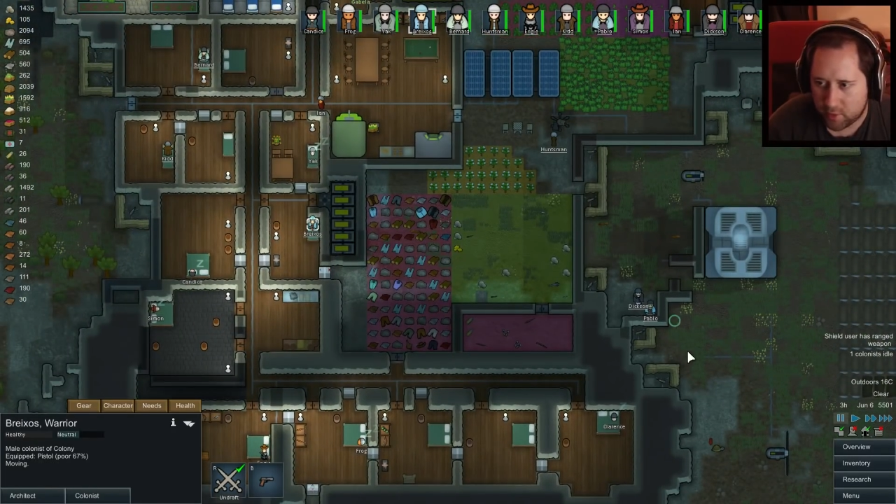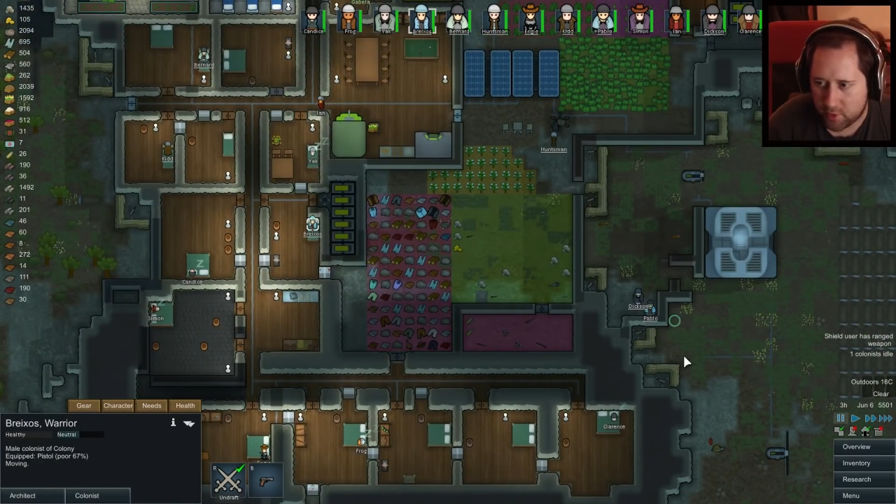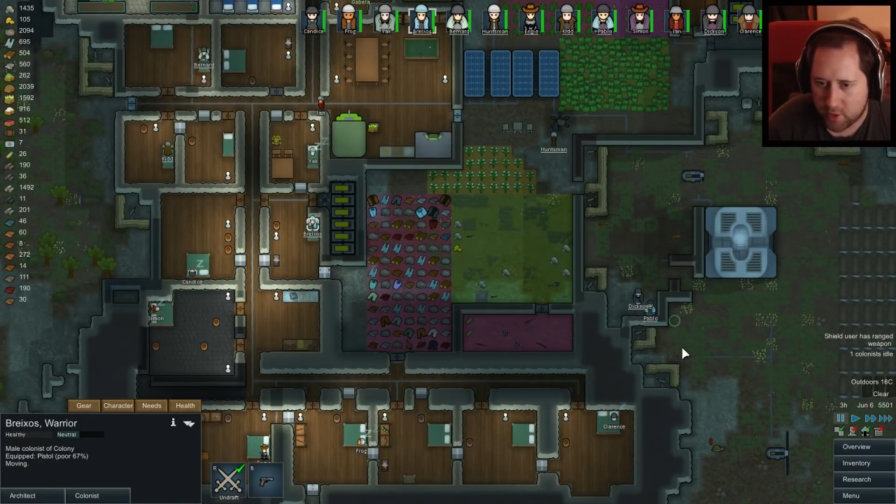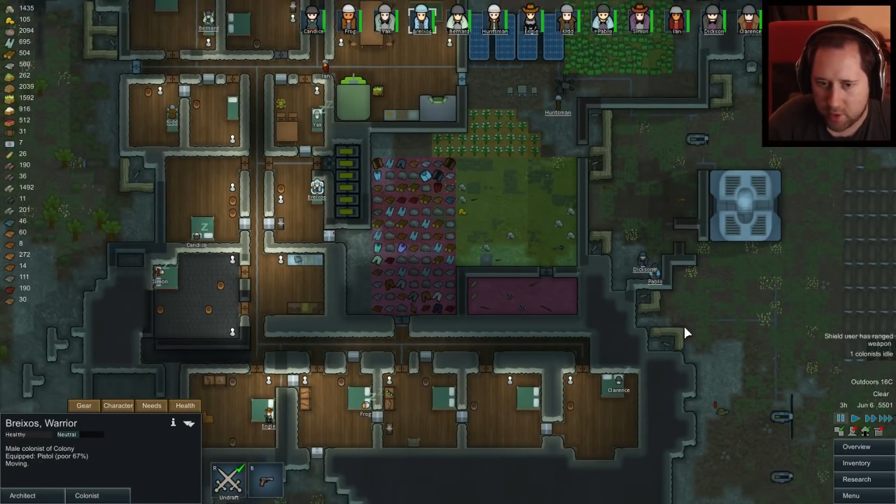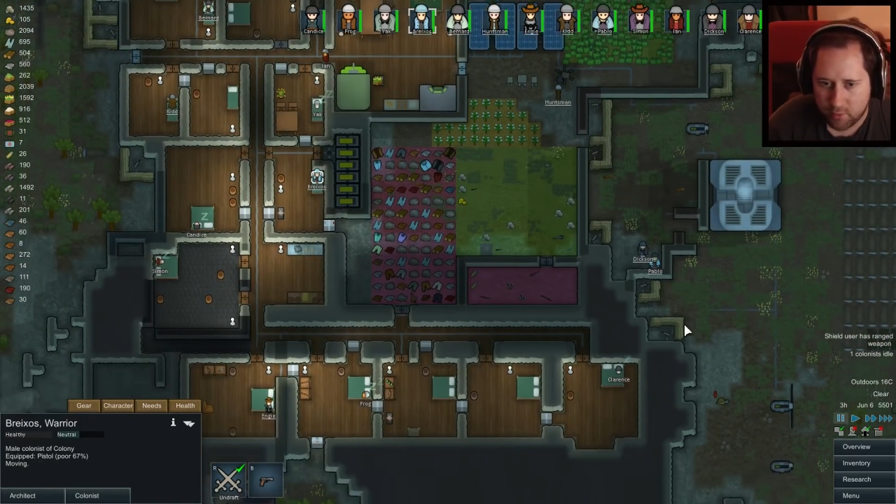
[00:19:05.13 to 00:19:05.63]

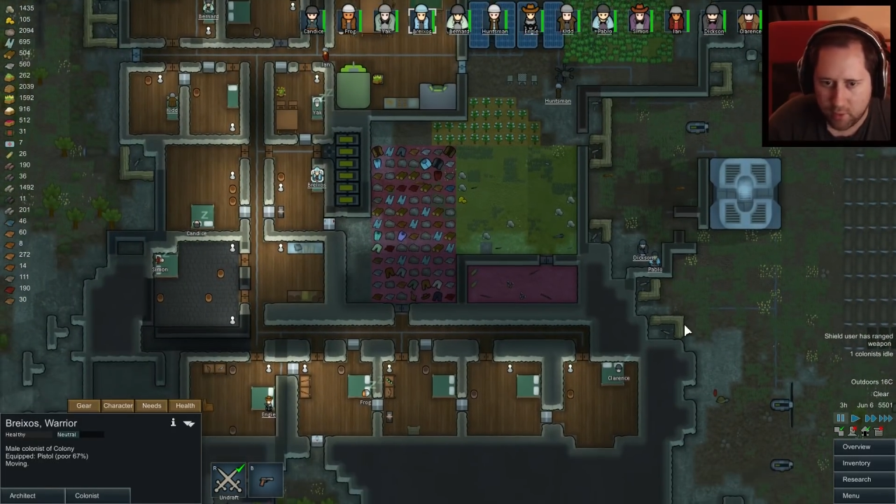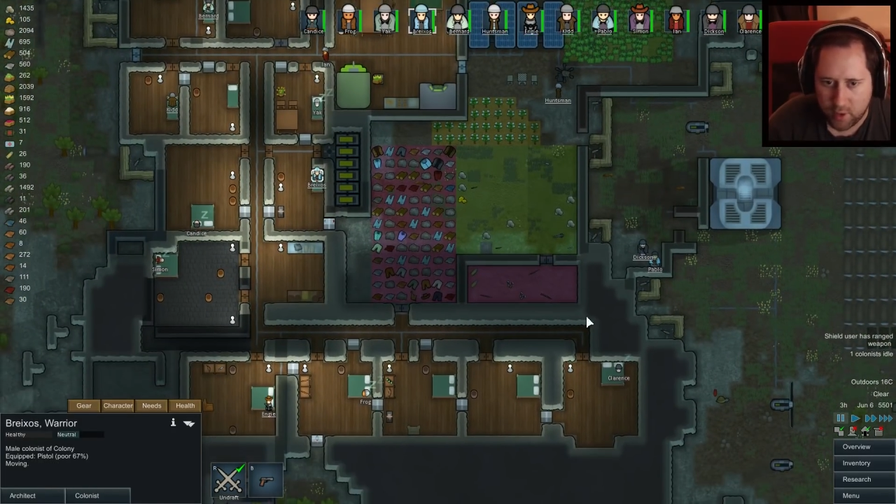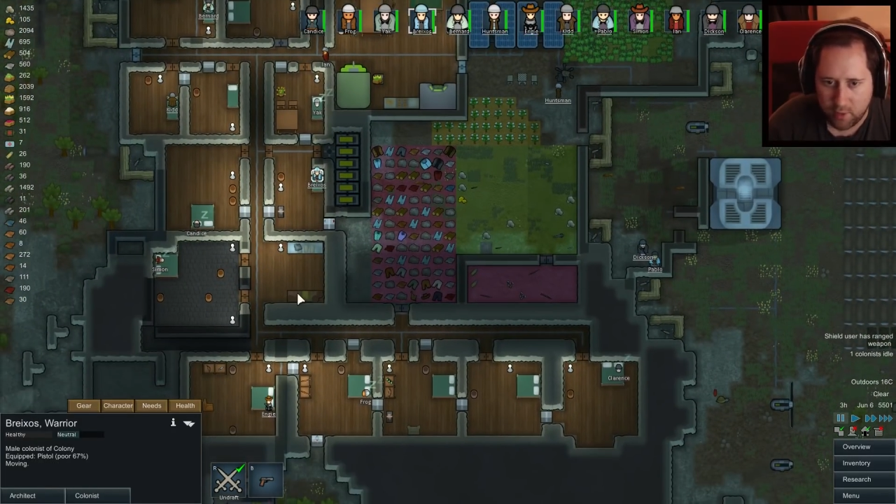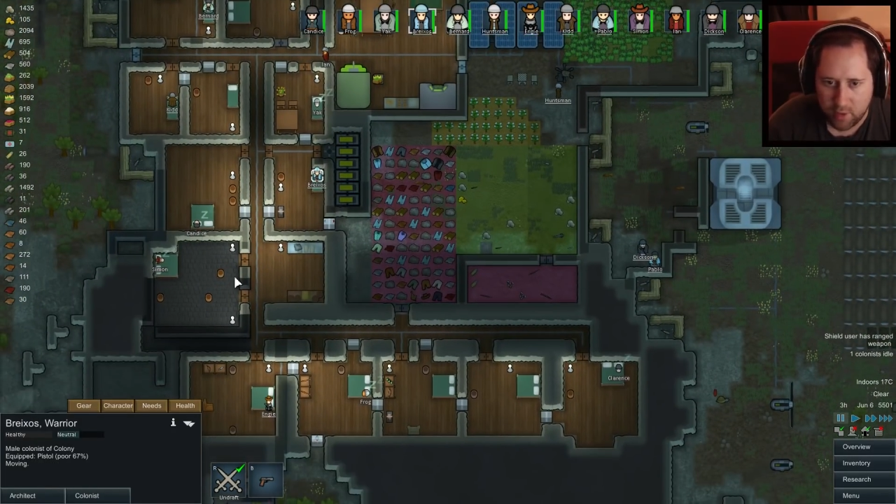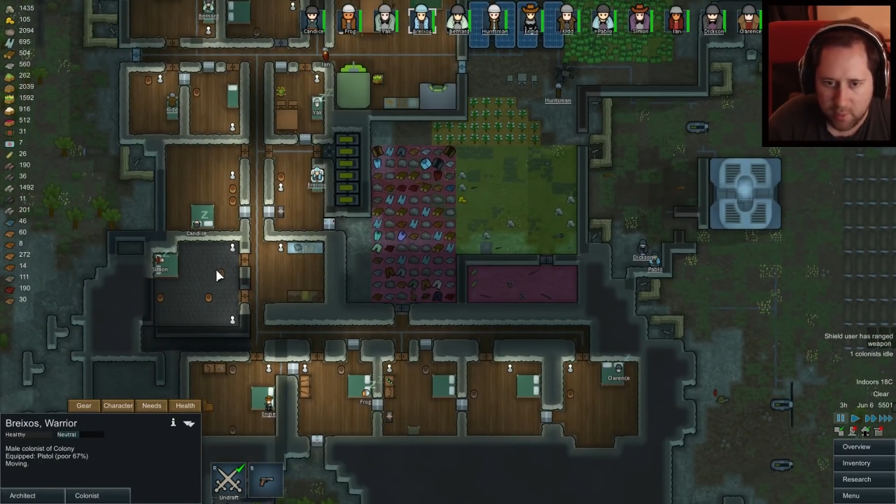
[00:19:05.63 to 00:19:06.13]
which is really,
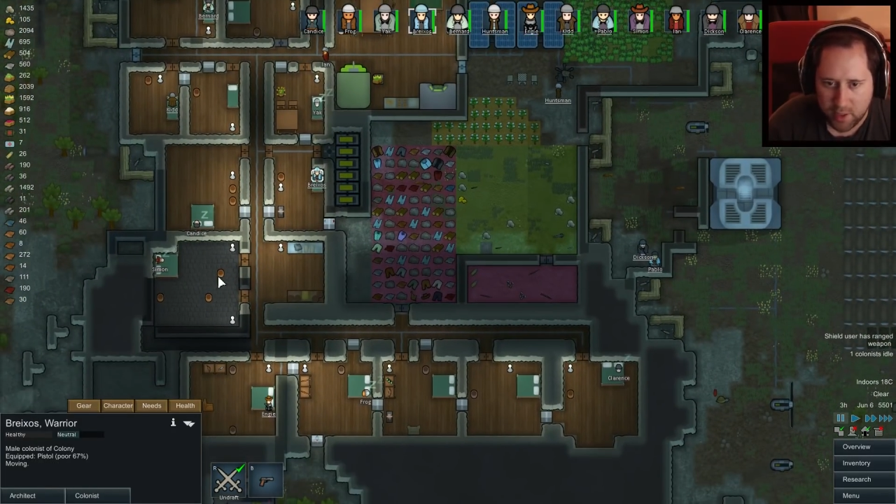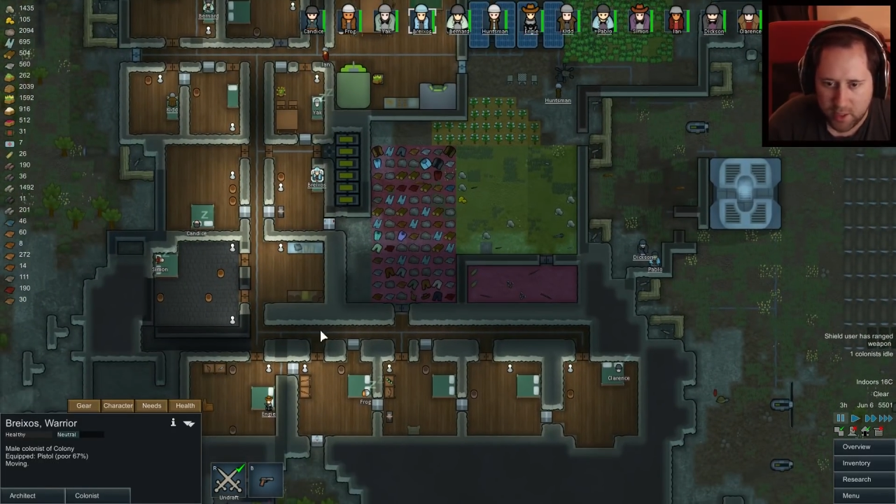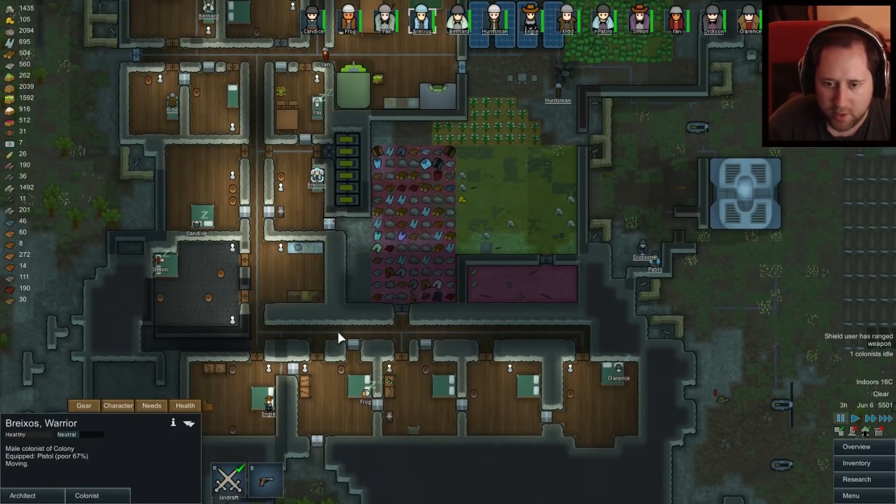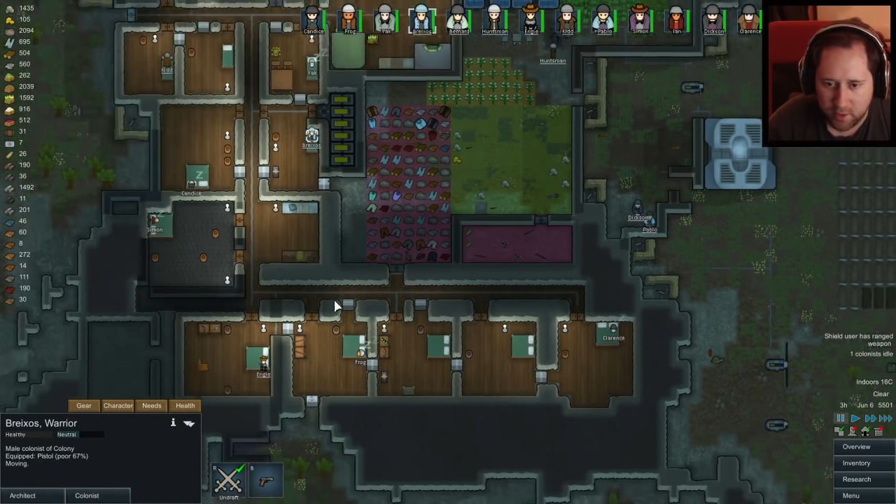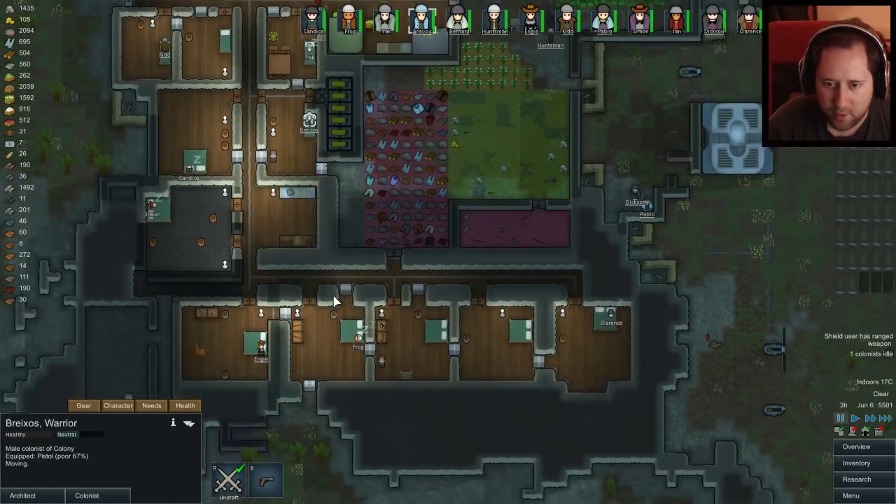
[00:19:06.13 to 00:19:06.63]
really
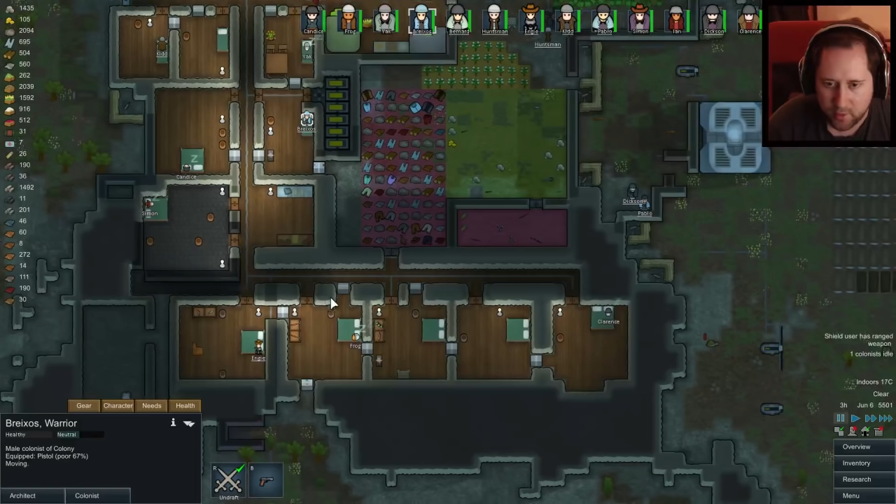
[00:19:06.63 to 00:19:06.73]
bad news.